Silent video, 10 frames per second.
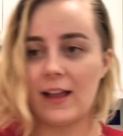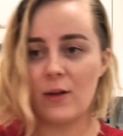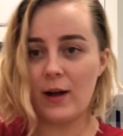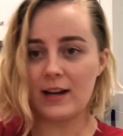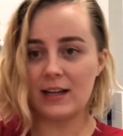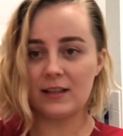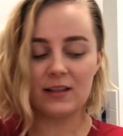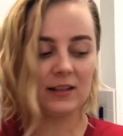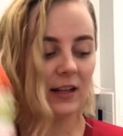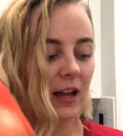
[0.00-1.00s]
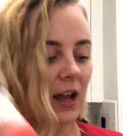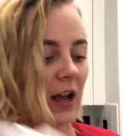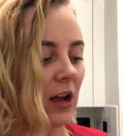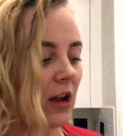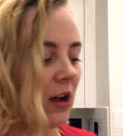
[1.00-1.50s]
yellow onions
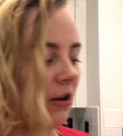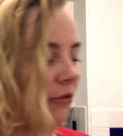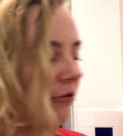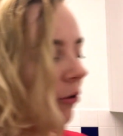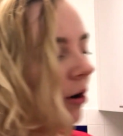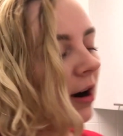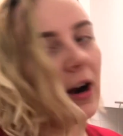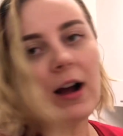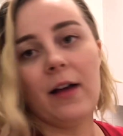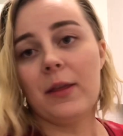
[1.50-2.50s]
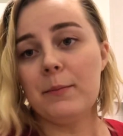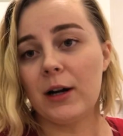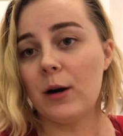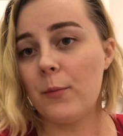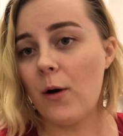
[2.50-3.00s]
for the
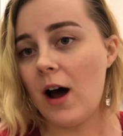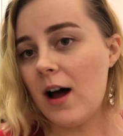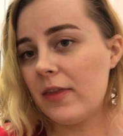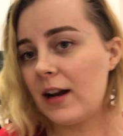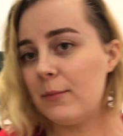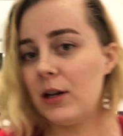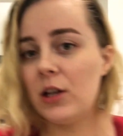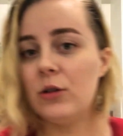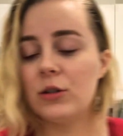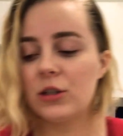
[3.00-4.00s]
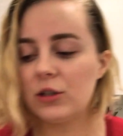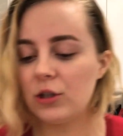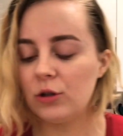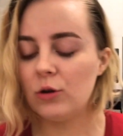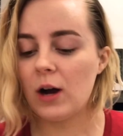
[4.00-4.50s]
mirepoix that I'm going to use to
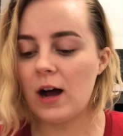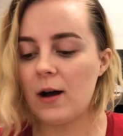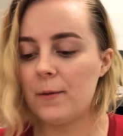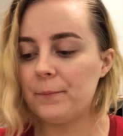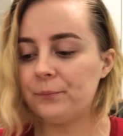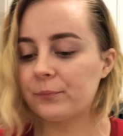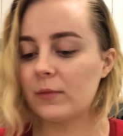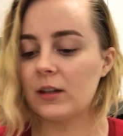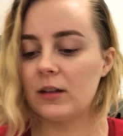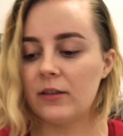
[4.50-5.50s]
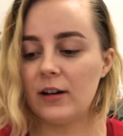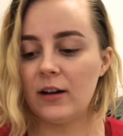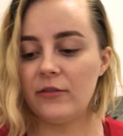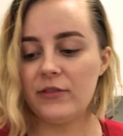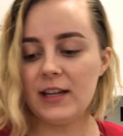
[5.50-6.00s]
do
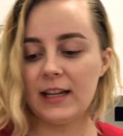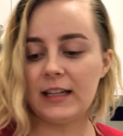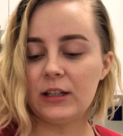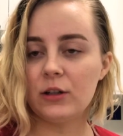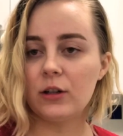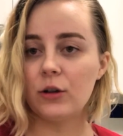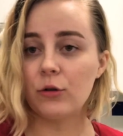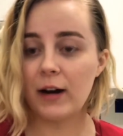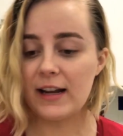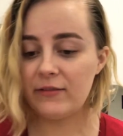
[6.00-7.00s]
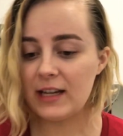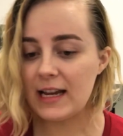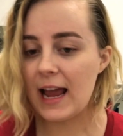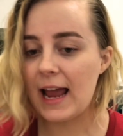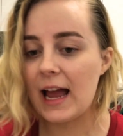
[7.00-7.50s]
the vegan
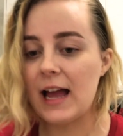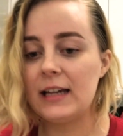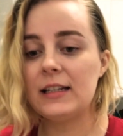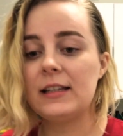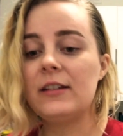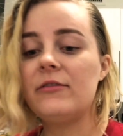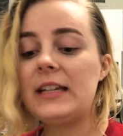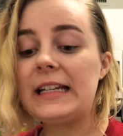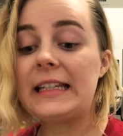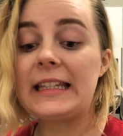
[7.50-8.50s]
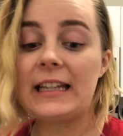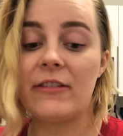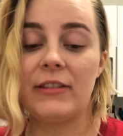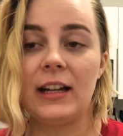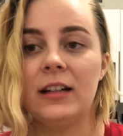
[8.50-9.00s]
gravy and the vegan
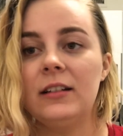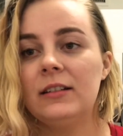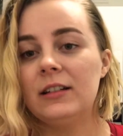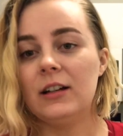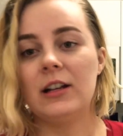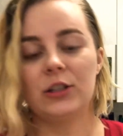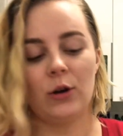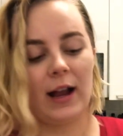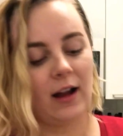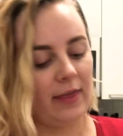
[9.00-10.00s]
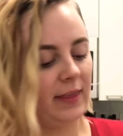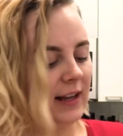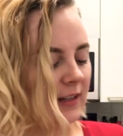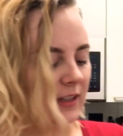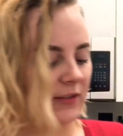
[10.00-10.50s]
stuffing. So I got
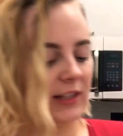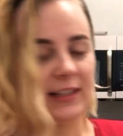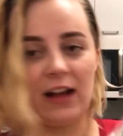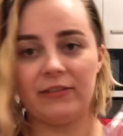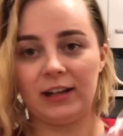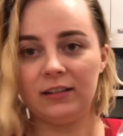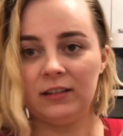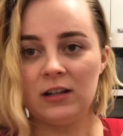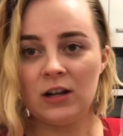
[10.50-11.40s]
this for the stuffing,